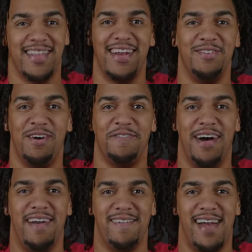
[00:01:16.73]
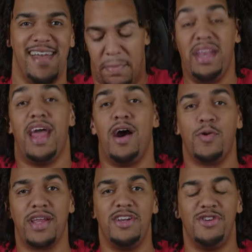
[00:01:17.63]
Did I do all five right? But now we're
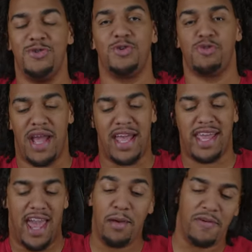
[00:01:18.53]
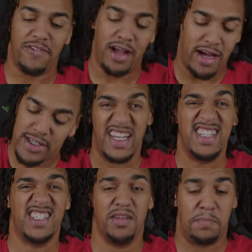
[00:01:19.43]
gonna do gray camouflage and it's
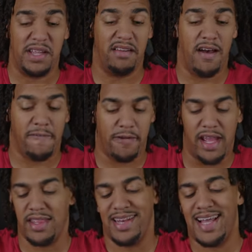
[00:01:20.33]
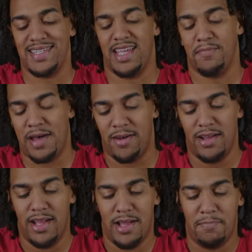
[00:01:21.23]
simple enough, right? The nice thing about
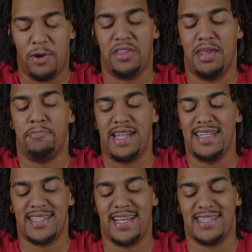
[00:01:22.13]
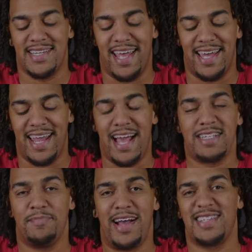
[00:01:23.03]
both the PlayStation and
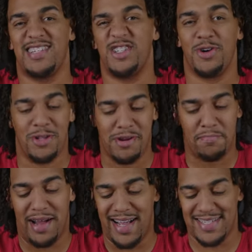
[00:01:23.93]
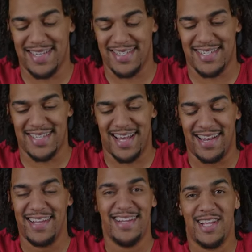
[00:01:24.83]
Xbox controller unboxings is that
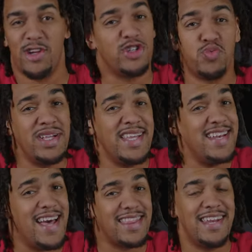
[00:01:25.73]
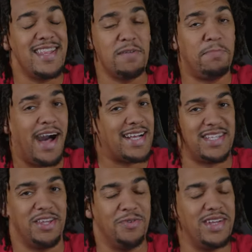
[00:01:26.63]
there's really nothing in the box that
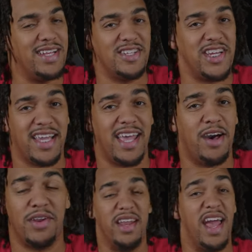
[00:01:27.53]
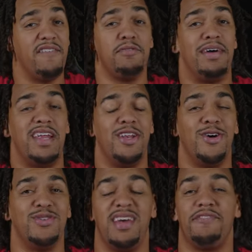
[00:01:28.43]
you need to check out and everybody
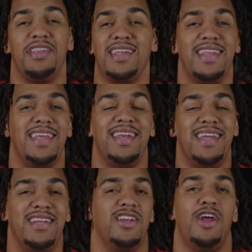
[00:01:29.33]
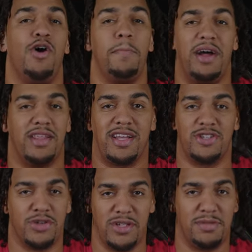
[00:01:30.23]
knows everything that they need to know about the
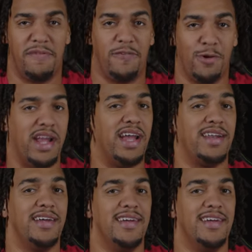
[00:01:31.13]
controllers beforehand.